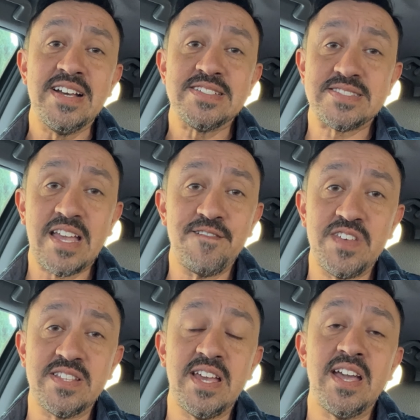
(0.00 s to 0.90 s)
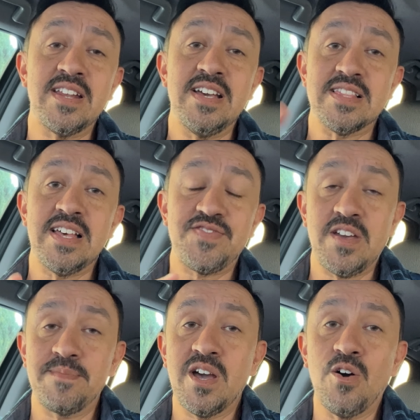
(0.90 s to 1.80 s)
save the date, let
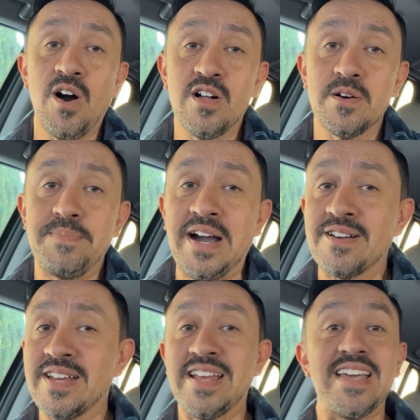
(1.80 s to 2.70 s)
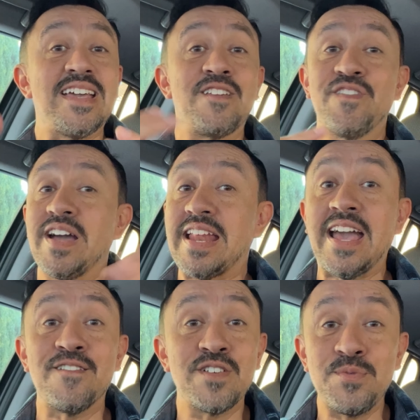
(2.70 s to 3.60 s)
them know all about it, invite
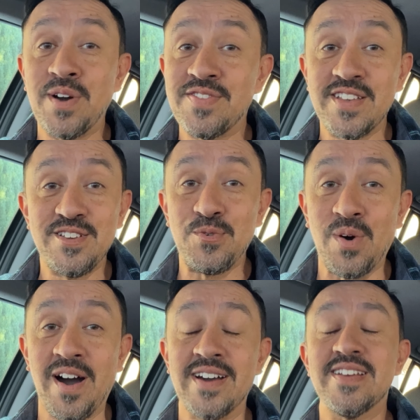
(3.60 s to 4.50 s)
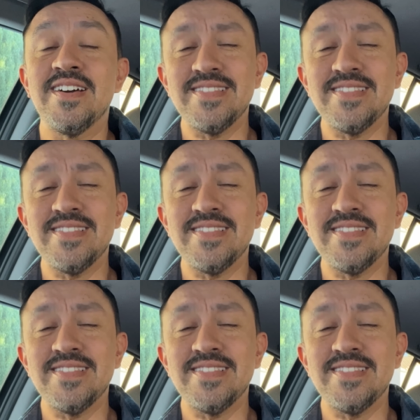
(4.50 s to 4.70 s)
everyone that you want.